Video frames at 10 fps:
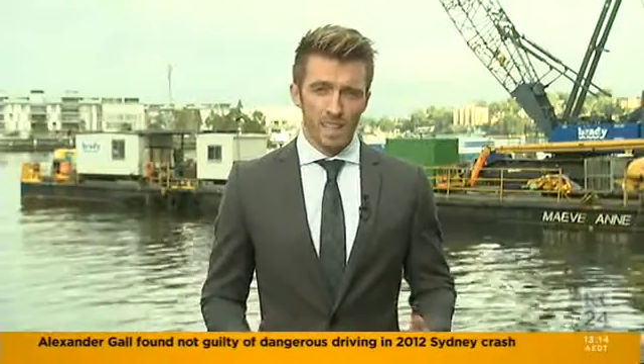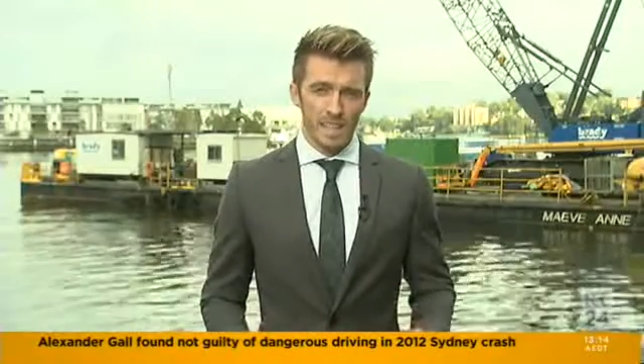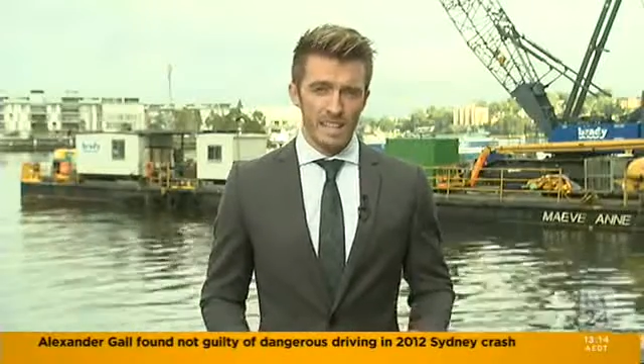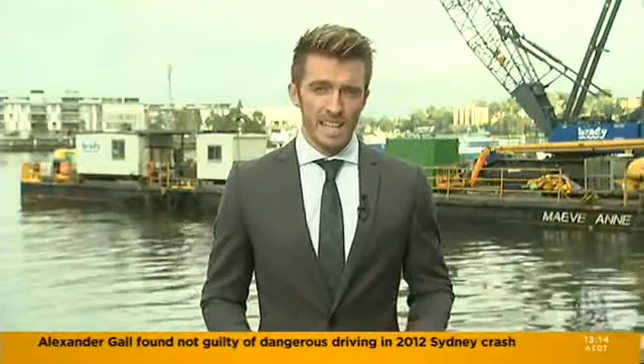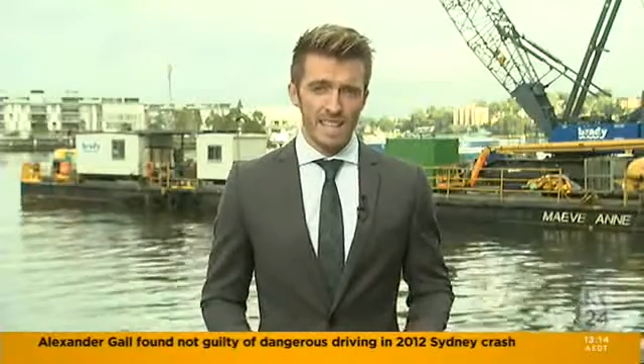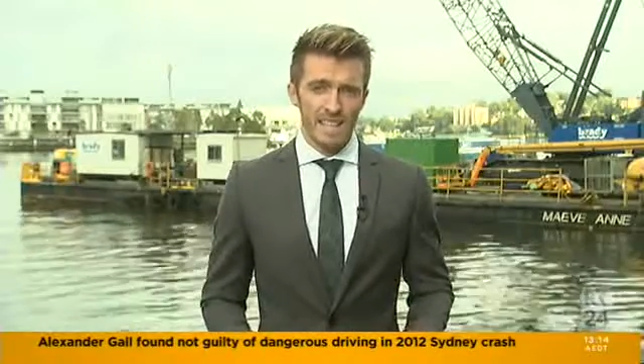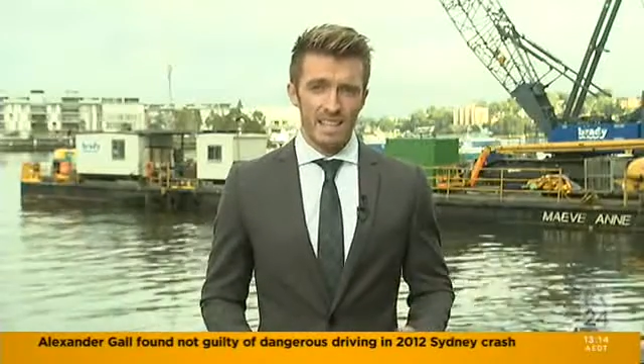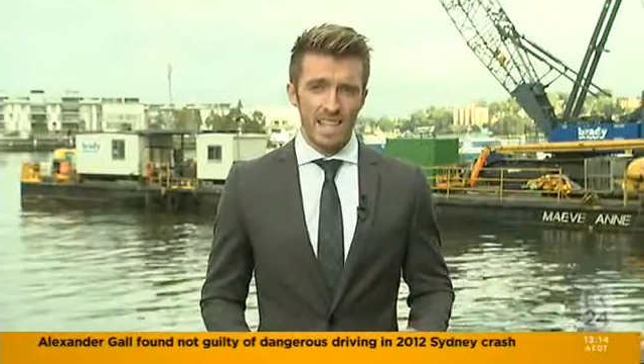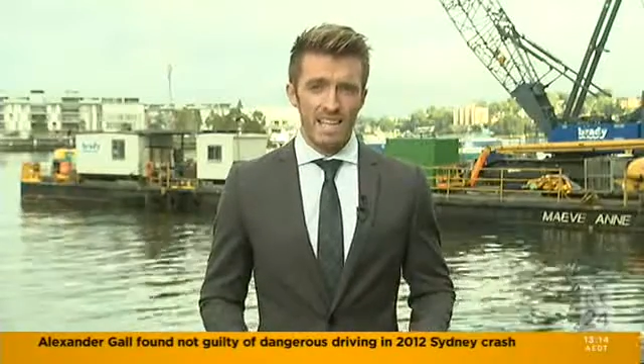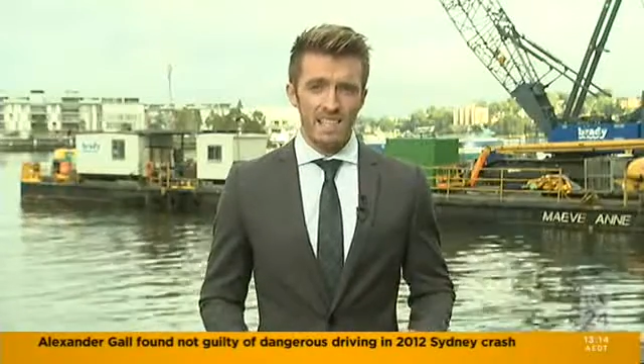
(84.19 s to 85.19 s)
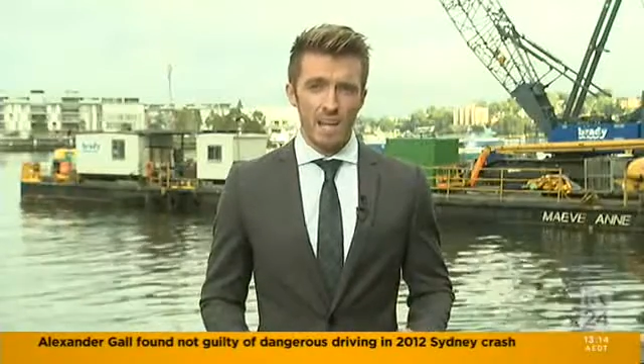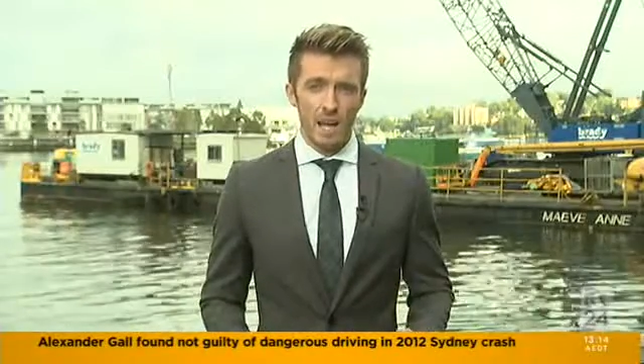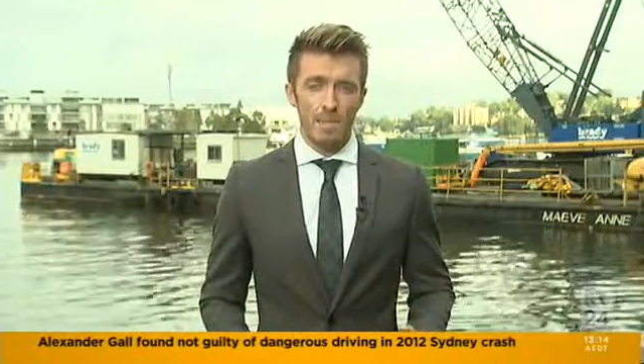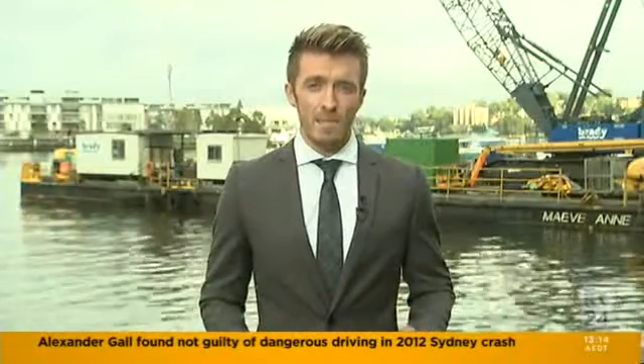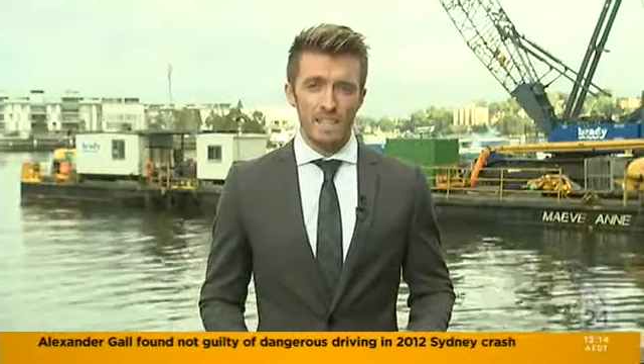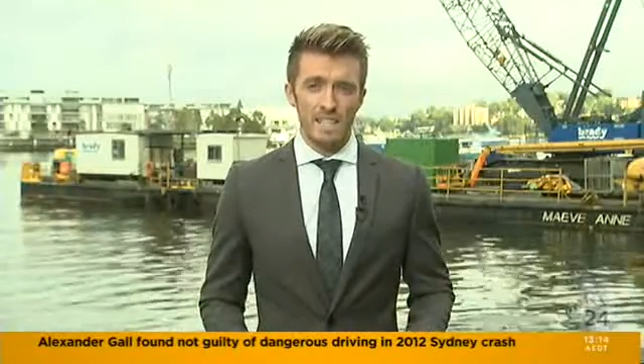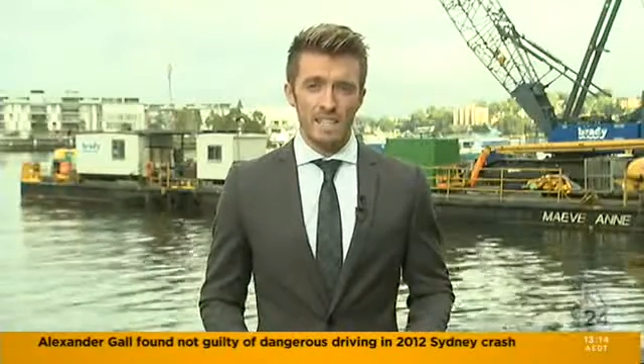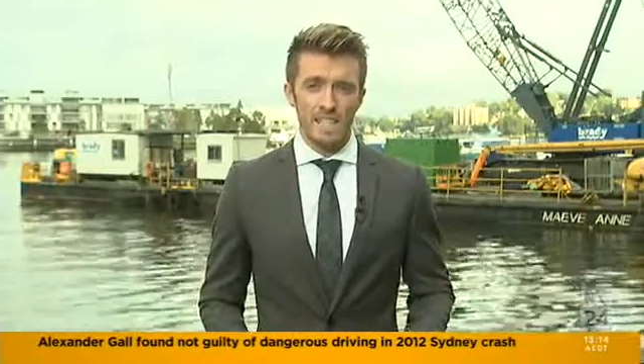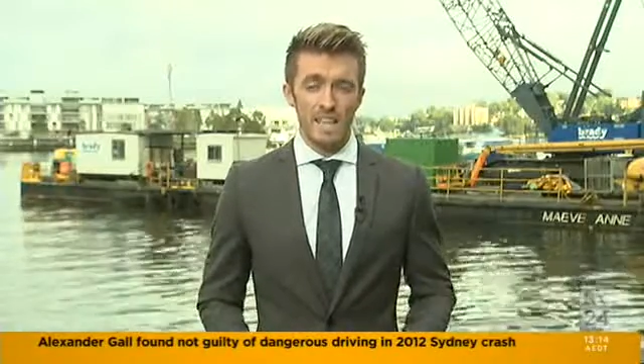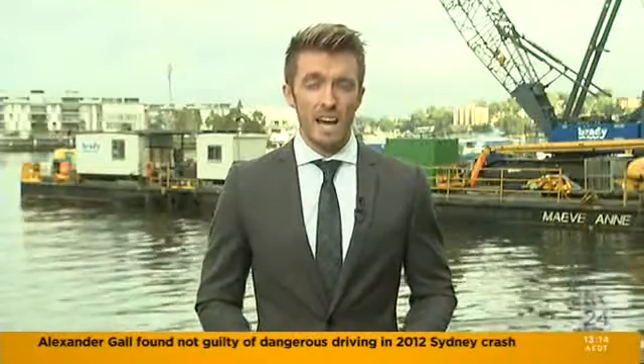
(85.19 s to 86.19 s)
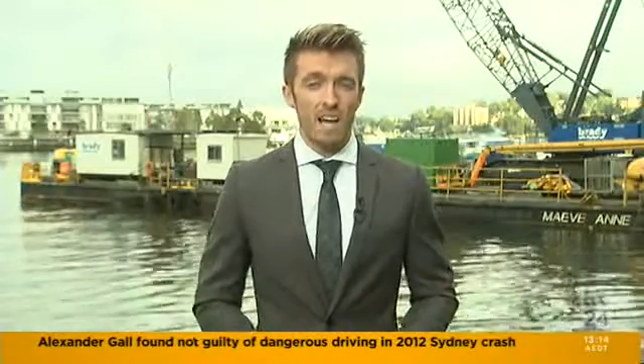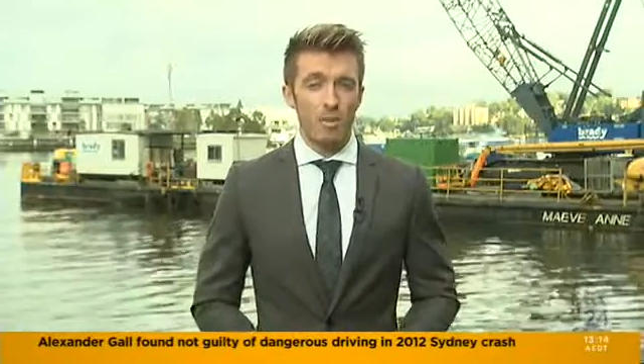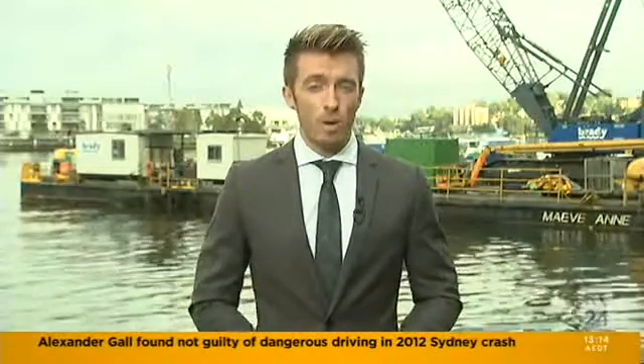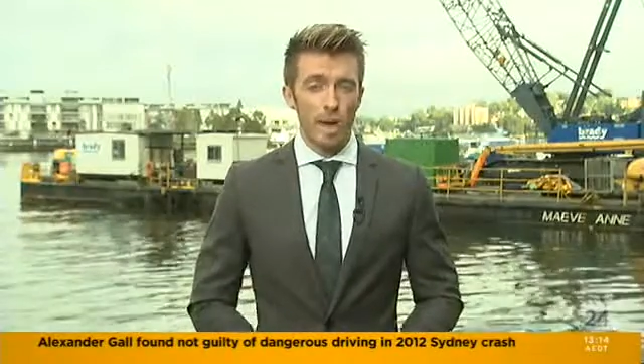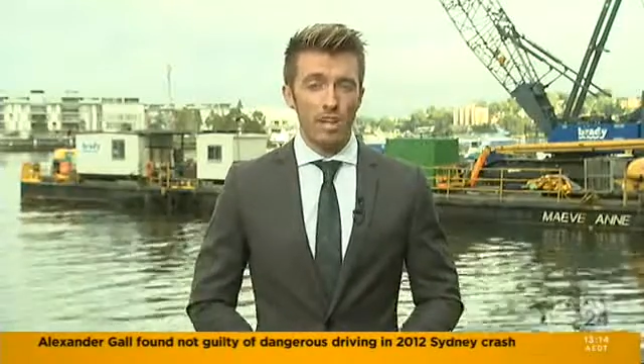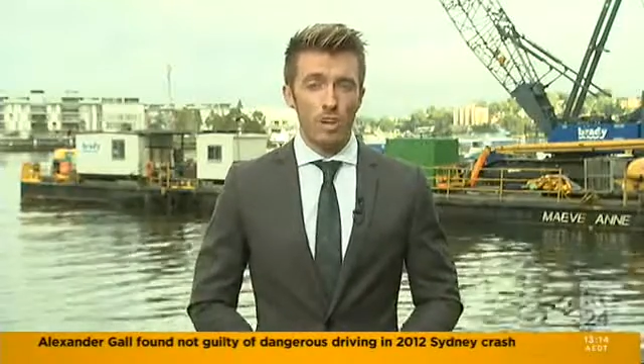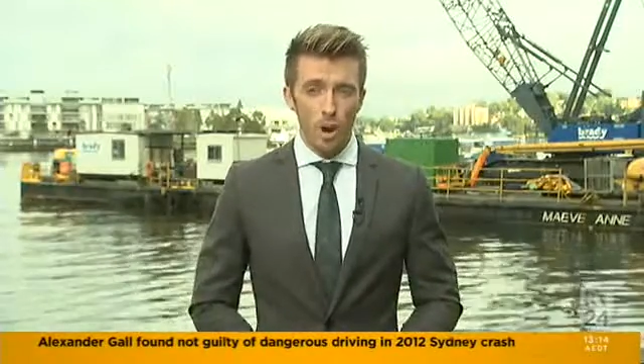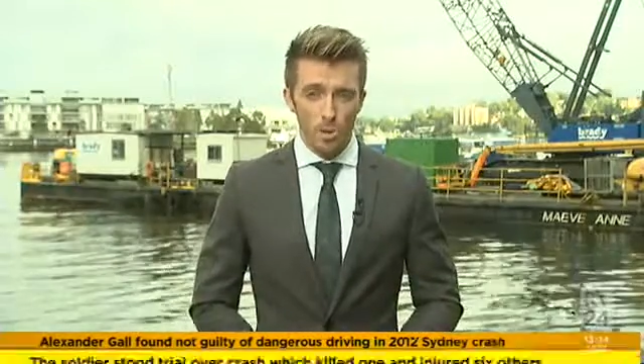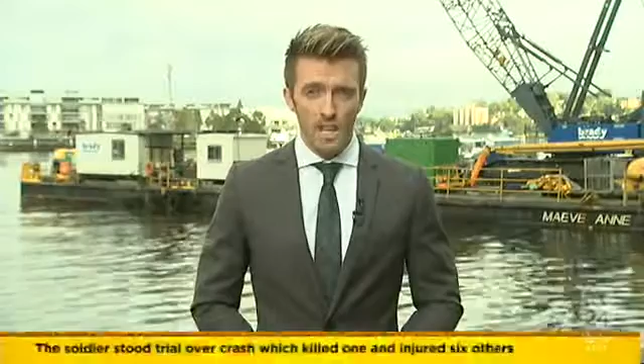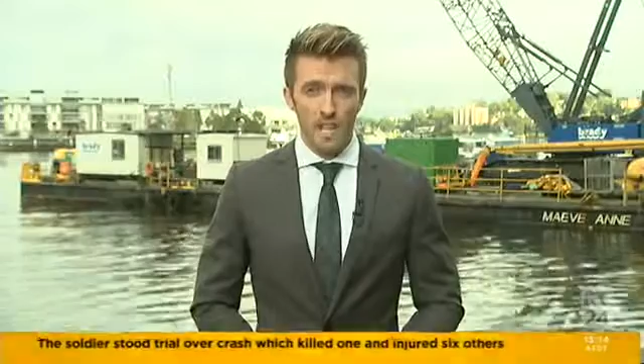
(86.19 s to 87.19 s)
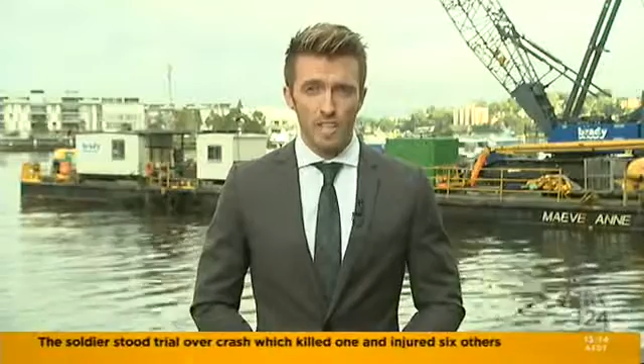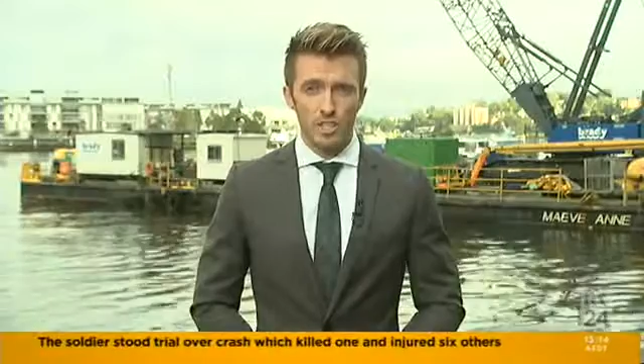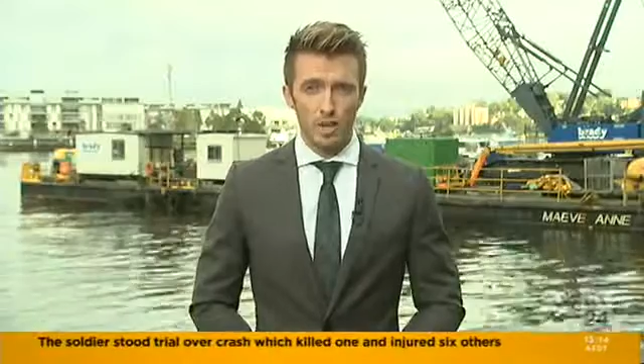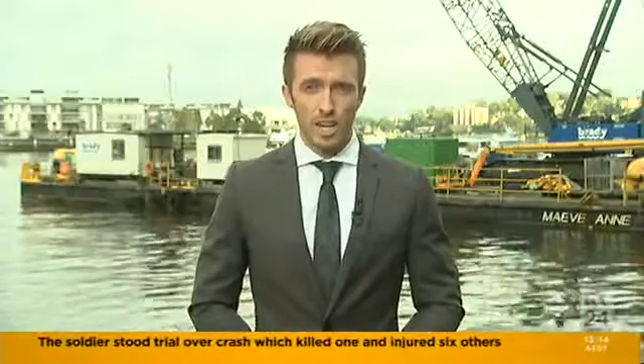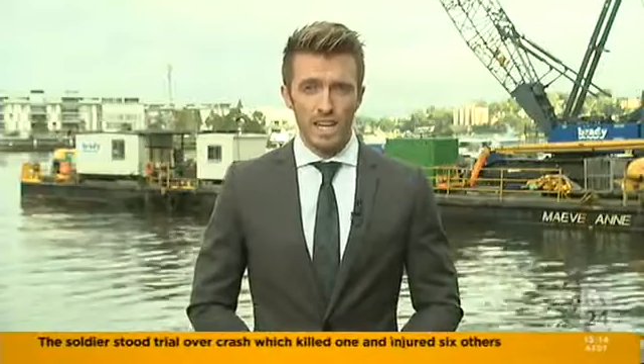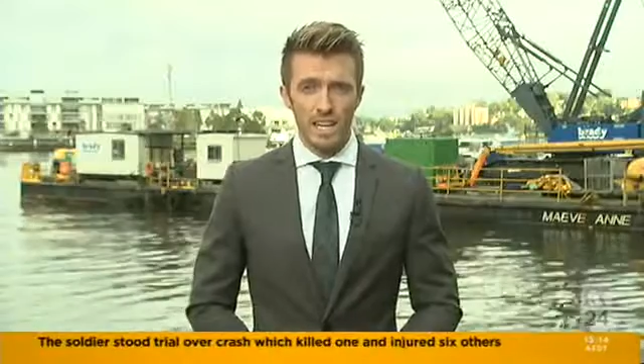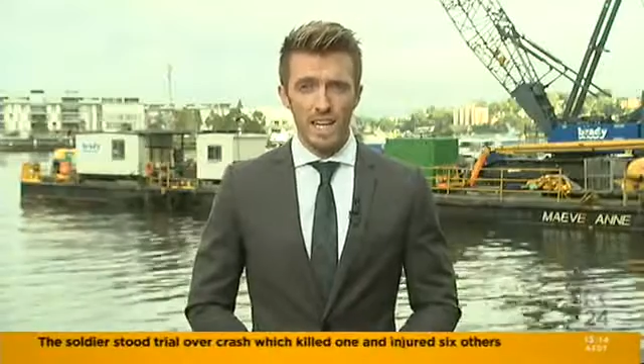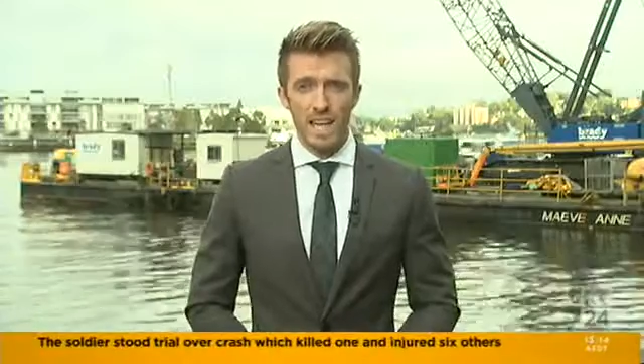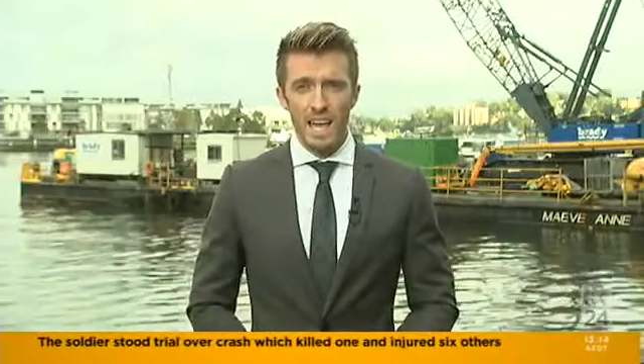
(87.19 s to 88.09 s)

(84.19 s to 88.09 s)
says that these type of incidents are quite common in Australia.